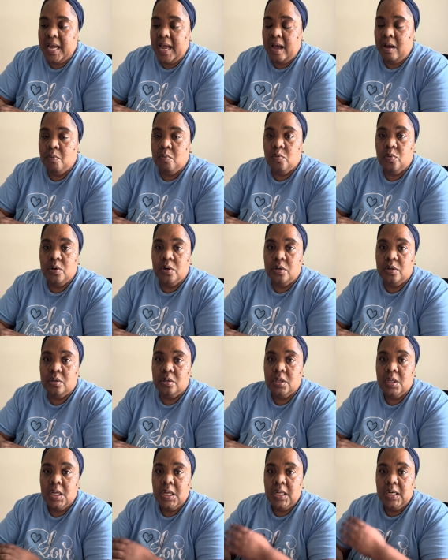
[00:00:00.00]
I
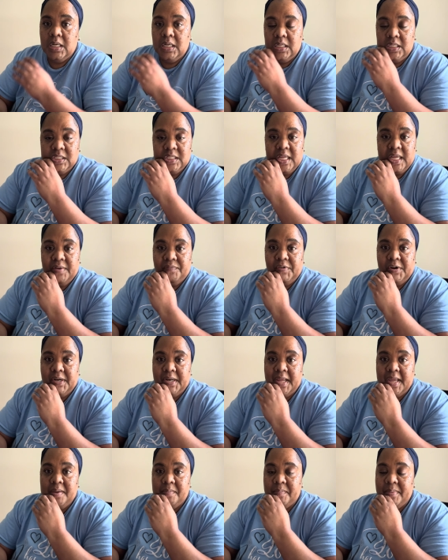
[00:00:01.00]
will list
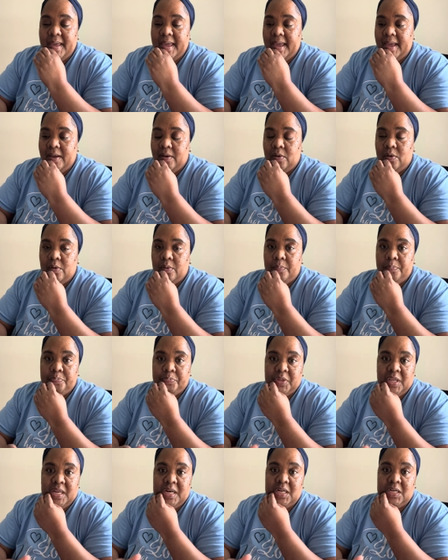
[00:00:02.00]
everything back
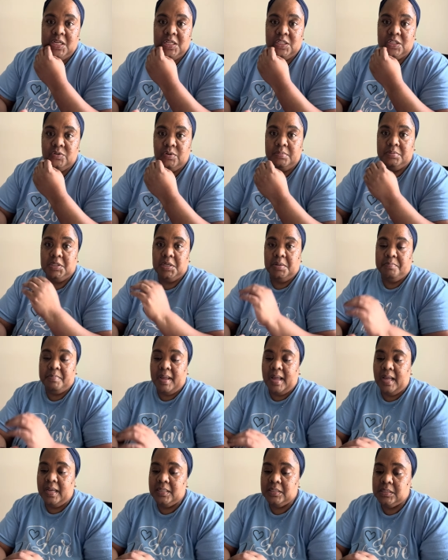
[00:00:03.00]
in the description
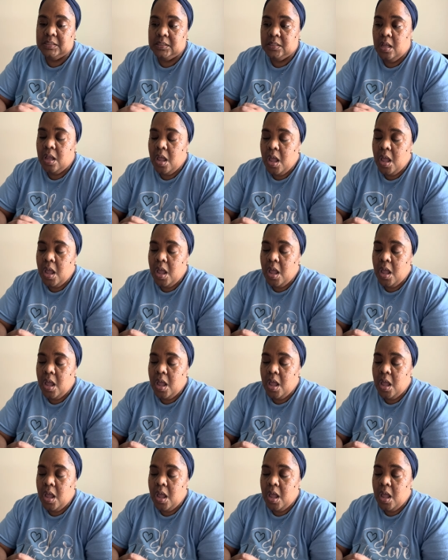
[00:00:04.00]
box.